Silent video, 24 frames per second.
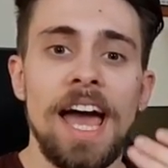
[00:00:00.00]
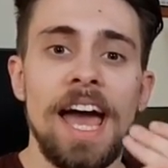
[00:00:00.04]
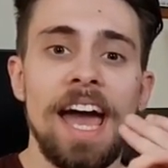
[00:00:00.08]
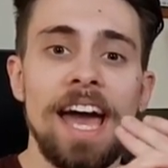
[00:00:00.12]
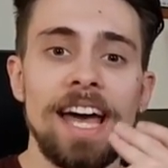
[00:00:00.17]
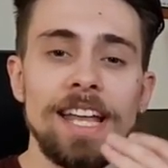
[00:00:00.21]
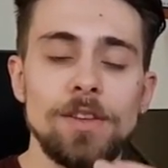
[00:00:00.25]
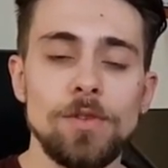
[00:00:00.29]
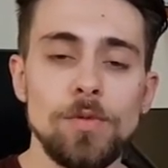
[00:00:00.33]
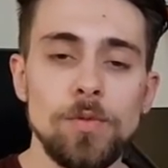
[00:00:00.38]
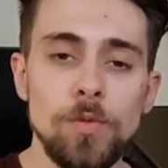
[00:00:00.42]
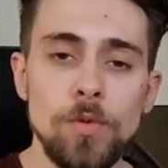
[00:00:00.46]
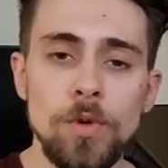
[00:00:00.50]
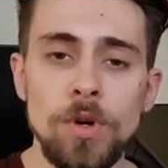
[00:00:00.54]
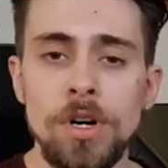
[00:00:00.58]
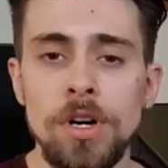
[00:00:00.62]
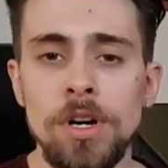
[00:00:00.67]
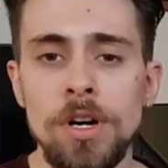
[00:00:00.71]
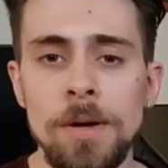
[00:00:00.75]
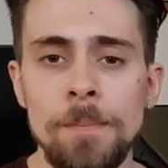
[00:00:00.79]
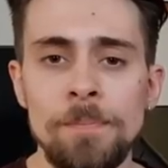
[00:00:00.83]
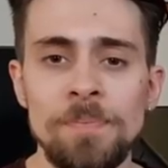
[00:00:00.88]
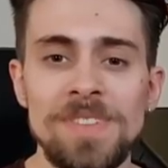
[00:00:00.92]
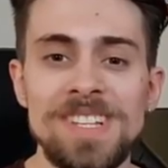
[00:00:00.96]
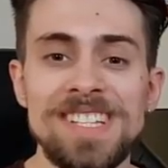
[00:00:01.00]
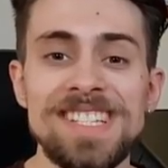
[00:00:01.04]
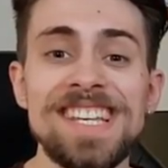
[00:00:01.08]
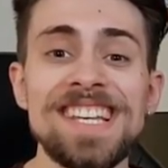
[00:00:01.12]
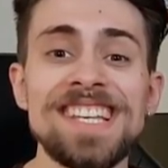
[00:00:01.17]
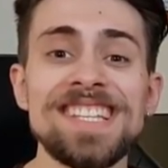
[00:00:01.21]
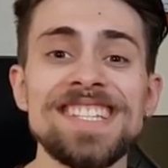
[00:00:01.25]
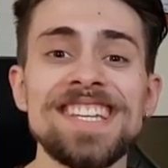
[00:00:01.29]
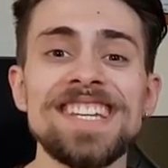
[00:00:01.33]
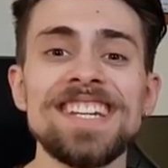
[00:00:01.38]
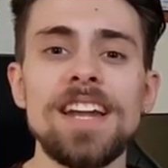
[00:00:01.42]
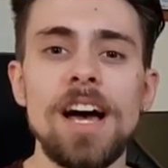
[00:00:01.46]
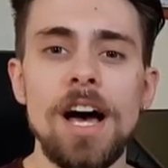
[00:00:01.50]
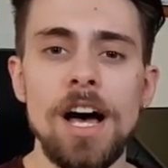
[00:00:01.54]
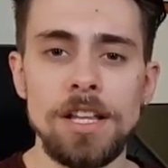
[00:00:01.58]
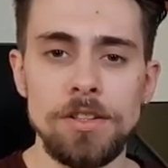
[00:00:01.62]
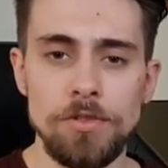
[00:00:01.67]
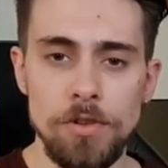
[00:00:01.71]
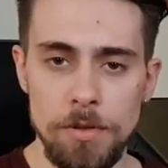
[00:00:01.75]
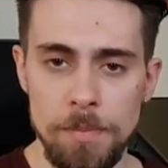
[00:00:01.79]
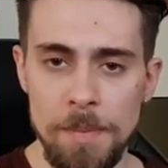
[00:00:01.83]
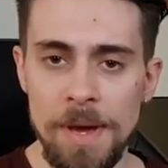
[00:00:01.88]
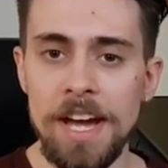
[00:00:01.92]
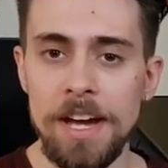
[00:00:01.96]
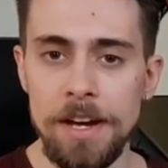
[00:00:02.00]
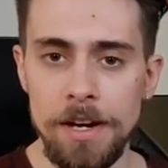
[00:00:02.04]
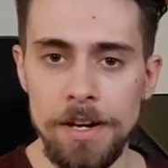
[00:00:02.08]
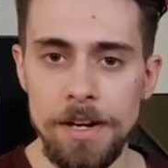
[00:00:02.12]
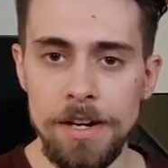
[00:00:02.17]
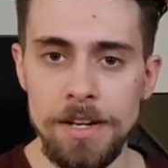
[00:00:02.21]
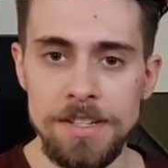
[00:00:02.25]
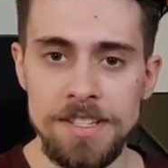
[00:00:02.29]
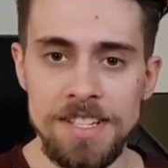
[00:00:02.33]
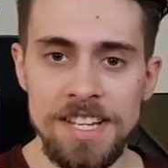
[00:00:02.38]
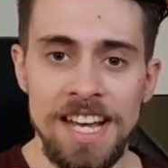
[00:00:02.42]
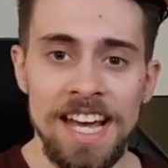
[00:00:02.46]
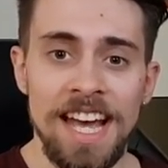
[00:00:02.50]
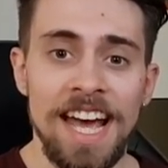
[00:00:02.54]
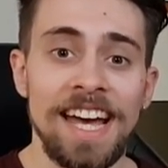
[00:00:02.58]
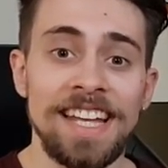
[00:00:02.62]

at 1600 MHz,